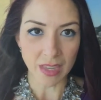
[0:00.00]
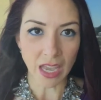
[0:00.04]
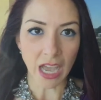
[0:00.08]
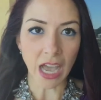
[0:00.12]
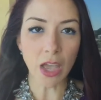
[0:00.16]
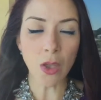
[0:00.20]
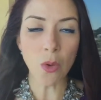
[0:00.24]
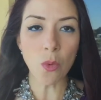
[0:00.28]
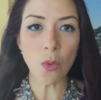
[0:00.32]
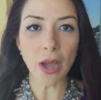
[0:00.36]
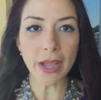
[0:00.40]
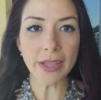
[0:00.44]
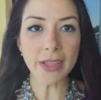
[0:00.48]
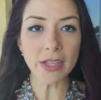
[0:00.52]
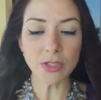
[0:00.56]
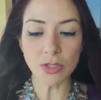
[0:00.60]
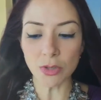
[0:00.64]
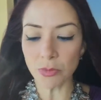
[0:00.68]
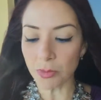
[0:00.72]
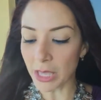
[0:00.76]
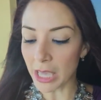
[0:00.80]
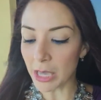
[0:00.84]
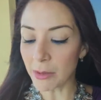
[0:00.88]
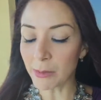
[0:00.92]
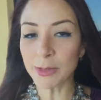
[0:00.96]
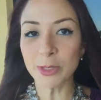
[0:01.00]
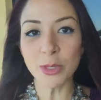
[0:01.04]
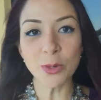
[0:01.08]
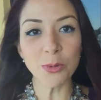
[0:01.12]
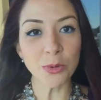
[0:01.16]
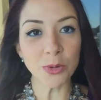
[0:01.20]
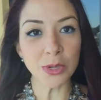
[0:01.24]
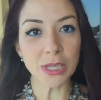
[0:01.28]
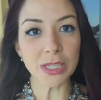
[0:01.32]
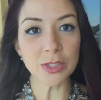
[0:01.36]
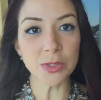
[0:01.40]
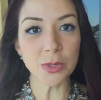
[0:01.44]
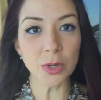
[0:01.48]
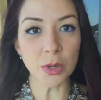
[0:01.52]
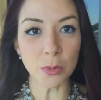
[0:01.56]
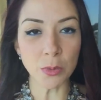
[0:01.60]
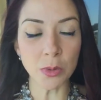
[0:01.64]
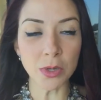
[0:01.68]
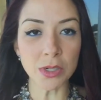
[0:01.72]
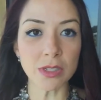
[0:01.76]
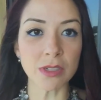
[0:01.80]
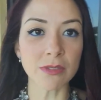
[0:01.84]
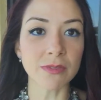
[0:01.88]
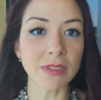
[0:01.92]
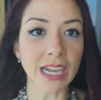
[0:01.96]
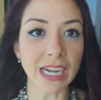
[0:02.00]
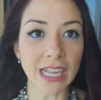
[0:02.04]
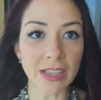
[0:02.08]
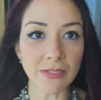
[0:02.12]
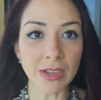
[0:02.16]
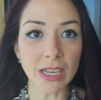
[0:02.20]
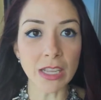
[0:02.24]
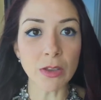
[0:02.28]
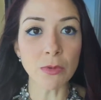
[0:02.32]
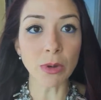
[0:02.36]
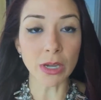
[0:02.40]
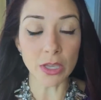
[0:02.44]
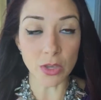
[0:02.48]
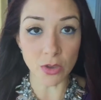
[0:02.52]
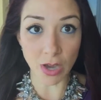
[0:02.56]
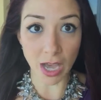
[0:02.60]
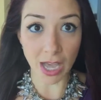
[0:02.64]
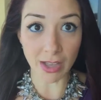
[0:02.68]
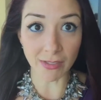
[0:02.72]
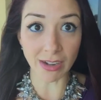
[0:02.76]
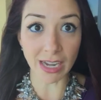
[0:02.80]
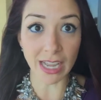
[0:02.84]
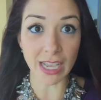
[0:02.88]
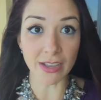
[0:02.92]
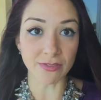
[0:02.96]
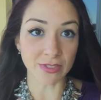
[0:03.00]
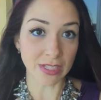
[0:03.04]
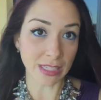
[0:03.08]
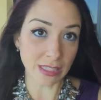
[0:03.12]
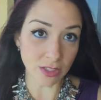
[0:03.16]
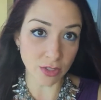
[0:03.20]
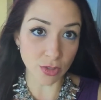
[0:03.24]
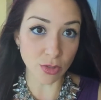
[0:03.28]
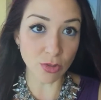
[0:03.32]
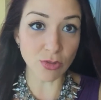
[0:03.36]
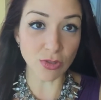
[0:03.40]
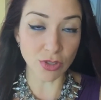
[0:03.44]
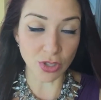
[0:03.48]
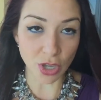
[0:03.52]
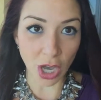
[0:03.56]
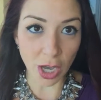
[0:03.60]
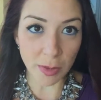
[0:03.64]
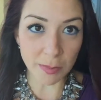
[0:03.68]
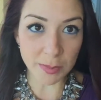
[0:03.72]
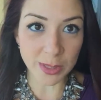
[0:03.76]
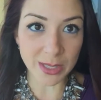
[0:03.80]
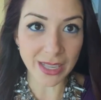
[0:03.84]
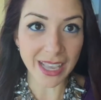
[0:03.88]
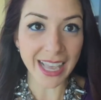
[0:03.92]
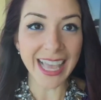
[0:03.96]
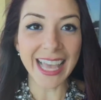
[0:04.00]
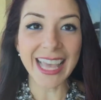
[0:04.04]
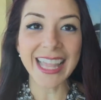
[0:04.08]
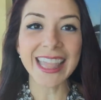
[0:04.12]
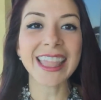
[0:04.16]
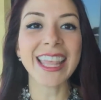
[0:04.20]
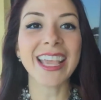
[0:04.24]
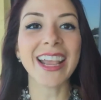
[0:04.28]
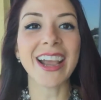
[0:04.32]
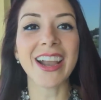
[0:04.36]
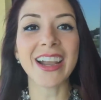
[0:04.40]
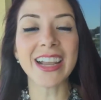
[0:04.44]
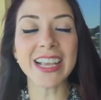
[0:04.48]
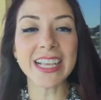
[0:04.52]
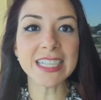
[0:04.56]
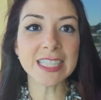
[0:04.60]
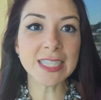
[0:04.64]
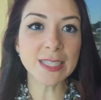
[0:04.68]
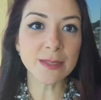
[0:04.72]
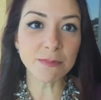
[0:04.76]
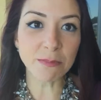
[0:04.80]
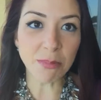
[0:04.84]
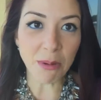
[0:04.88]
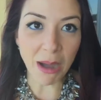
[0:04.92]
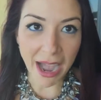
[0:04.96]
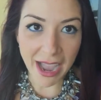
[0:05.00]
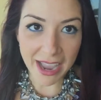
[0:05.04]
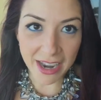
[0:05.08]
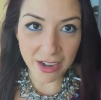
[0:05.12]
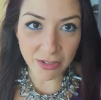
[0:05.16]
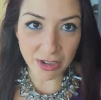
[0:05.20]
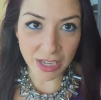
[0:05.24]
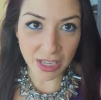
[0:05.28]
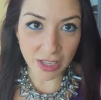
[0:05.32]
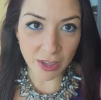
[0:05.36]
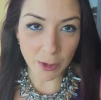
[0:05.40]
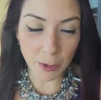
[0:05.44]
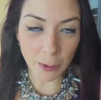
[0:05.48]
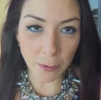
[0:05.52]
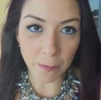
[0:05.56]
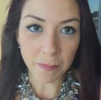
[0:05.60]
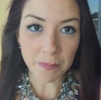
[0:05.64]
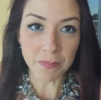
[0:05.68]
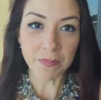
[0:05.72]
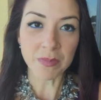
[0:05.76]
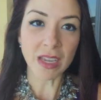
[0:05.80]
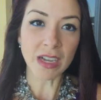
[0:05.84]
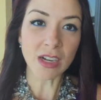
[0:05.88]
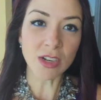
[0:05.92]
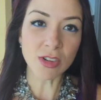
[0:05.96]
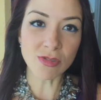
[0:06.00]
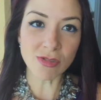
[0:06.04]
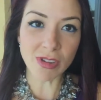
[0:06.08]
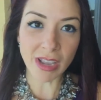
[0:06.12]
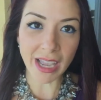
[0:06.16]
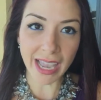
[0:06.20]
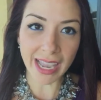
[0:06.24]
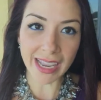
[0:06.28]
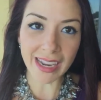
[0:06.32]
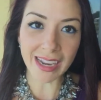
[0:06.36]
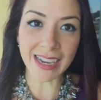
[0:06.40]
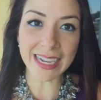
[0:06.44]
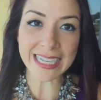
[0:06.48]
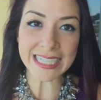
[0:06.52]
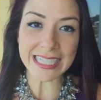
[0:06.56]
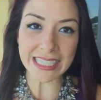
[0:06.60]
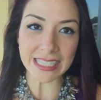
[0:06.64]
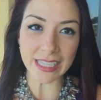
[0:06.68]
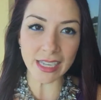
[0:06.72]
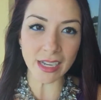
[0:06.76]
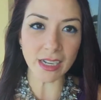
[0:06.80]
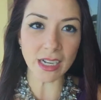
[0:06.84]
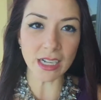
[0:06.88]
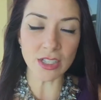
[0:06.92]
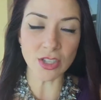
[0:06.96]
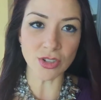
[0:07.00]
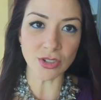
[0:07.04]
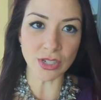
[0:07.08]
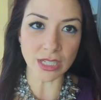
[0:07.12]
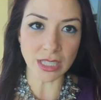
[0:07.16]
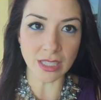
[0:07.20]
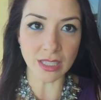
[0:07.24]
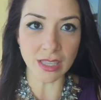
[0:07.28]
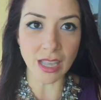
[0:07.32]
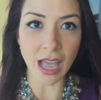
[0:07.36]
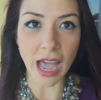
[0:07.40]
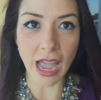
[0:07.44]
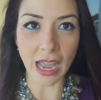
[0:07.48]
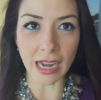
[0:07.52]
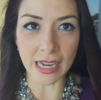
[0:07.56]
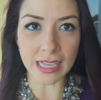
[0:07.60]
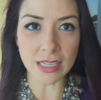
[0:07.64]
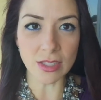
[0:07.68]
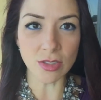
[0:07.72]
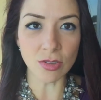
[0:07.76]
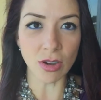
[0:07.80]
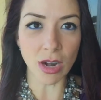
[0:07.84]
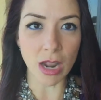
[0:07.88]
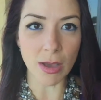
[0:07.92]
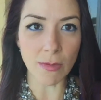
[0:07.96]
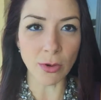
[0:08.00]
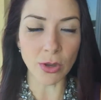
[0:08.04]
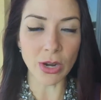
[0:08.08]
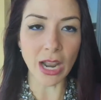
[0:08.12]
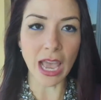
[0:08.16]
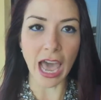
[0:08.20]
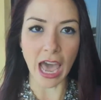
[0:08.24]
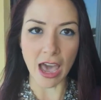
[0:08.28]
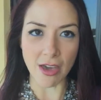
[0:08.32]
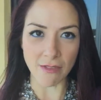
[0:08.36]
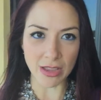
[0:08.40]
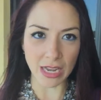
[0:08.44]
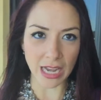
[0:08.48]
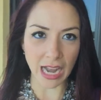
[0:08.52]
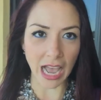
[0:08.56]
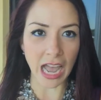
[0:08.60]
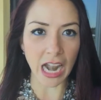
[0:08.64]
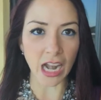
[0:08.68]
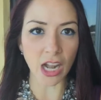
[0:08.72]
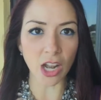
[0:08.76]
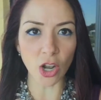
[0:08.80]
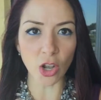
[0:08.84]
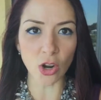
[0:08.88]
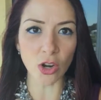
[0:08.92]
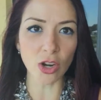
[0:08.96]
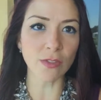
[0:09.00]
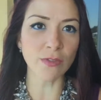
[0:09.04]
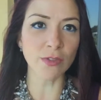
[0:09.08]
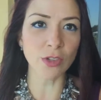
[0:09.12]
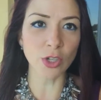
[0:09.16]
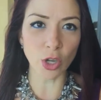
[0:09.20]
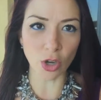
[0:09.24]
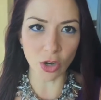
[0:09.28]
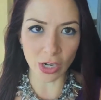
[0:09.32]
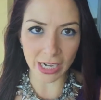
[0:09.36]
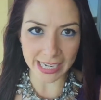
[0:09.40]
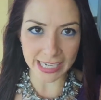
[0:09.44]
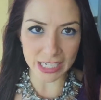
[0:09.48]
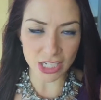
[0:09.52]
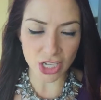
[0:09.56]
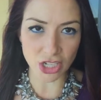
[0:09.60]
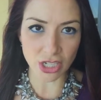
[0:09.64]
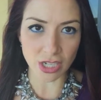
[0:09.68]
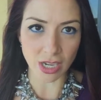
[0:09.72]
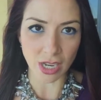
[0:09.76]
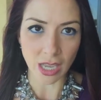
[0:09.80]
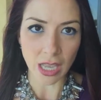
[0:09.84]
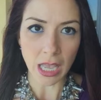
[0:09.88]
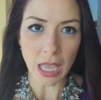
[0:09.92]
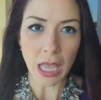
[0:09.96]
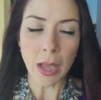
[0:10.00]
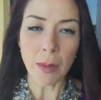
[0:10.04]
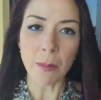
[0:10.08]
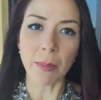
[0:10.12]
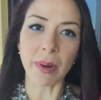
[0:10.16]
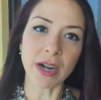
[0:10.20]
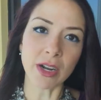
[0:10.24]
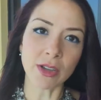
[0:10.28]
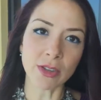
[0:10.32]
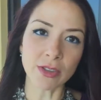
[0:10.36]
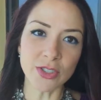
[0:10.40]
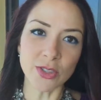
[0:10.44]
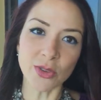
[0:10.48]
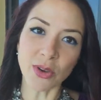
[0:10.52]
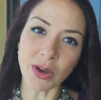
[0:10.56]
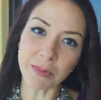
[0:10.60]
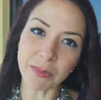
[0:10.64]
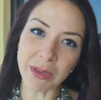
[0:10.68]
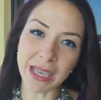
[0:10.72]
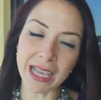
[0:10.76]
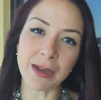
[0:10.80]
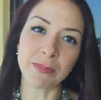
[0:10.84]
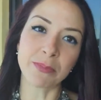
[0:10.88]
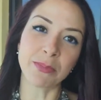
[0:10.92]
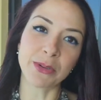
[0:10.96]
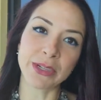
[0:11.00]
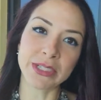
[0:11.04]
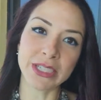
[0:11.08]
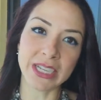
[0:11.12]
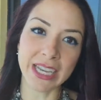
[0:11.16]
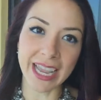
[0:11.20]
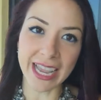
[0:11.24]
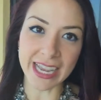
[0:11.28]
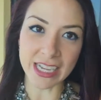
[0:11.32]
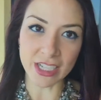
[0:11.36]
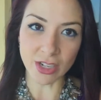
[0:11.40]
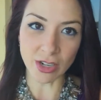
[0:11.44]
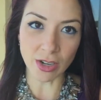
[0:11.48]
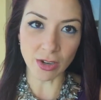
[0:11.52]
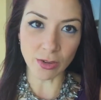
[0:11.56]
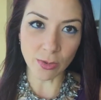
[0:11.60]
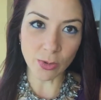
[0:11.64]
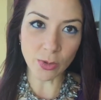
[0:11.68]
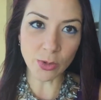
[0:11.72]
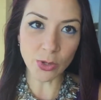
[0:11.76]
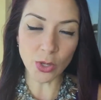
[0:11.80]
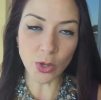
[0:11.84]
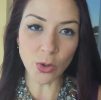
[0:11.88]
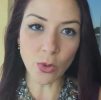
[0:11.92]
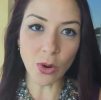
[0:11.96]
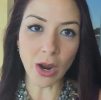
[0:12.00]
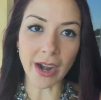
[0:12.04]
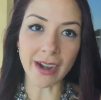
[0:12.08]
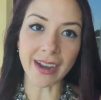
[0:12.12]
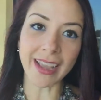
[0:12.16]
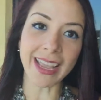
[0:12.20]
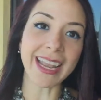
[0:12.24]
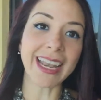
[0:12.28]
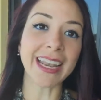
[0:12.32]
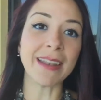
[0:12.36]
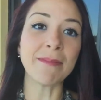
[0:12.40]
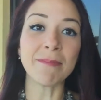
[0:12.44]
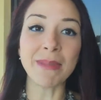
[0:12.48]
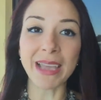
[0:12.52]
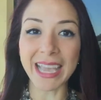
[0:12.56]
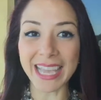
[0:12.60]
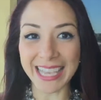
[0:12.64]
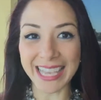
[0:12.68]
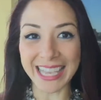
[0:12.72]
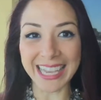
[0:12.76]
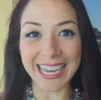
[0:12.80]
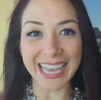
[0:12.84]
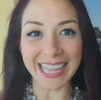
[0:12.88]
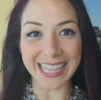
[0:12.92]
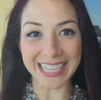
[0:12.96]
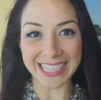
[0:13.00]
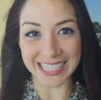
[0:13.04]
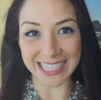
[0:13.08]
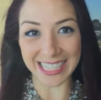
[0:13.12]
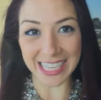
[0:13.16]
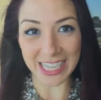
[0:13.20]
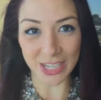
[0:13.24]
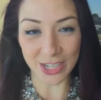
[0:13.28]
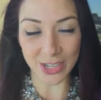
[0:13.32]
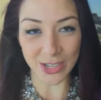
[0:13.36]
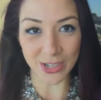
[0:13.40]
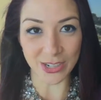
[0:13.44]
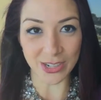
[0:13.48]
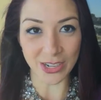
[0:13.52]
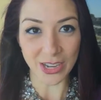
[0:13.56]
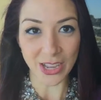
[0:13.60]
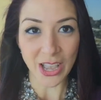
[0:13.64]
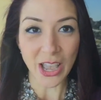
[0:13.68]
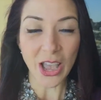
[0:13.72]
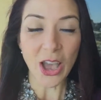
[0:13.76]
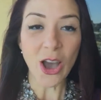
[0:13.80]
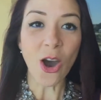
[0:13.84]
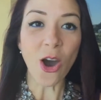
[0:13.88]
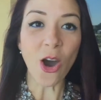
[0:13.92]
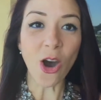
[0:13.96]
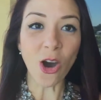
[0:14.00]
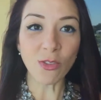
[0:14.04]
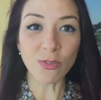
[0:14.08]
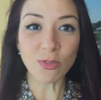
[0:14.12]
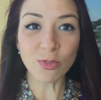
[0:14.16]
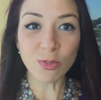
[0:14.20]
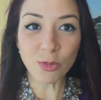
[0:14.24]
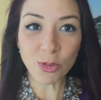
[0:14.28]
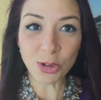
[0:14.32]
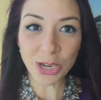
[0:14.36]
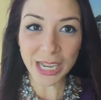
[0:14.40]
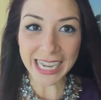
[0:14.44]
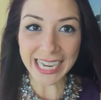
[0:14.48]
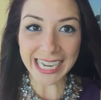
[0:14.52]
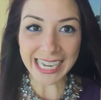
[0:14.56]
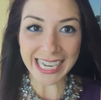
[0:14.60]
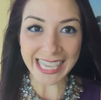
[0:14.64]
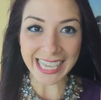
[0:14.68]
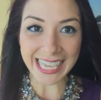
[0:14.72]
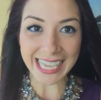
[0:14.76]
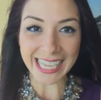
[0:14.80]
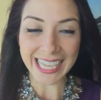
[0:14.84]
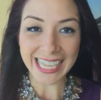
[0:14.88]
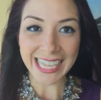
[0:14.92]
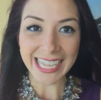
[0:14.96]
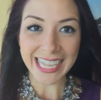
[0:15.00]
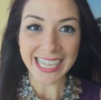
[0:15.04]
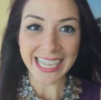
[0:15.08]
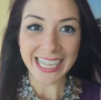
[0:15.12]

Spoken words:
I want you to be able to walk into a wardrobe that even if what you have left is two tops, they are inspiring you. Creating a signature style is all about having a lot of knowledge, but also a big appreciation of who you are and making a decision of really